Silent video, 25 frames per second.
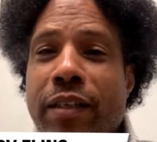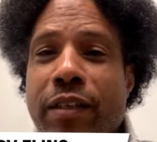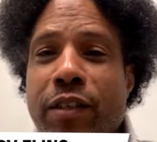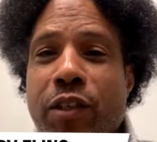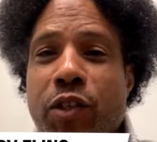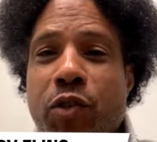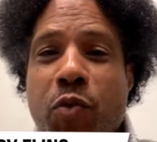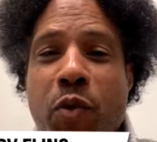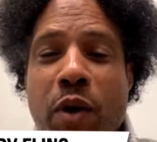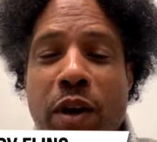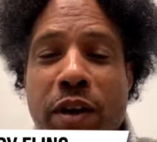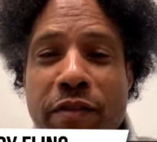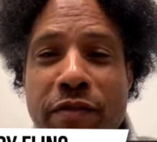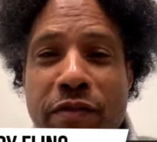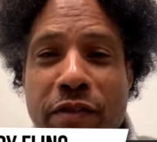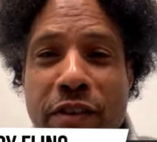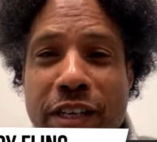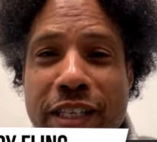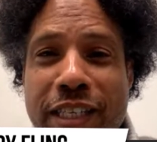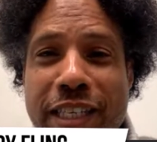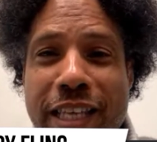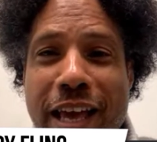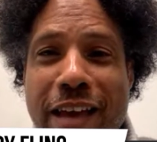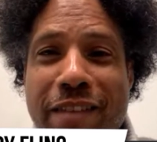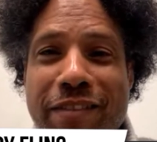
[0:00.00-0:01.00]

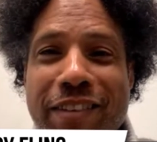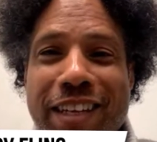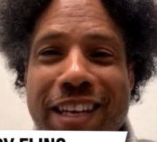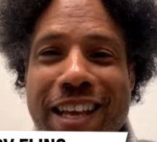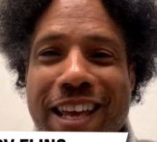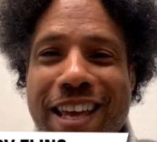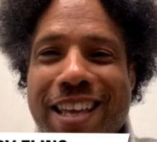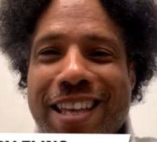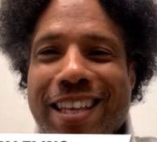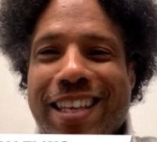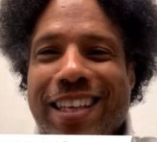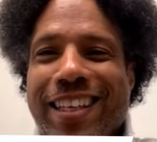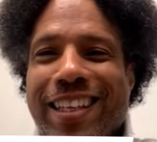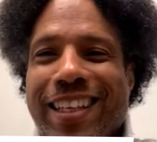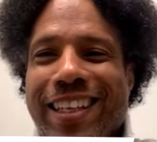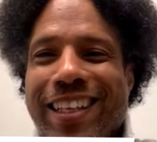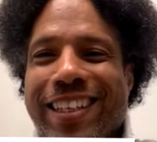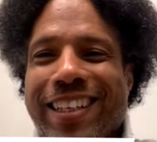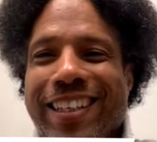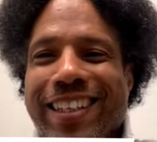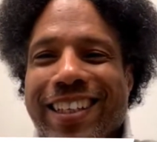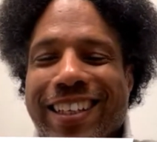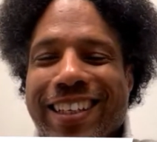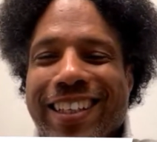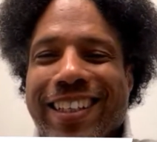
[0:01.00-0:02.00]

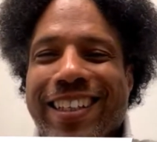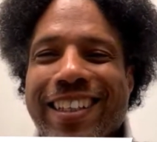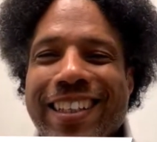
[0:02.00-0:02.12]
24/7.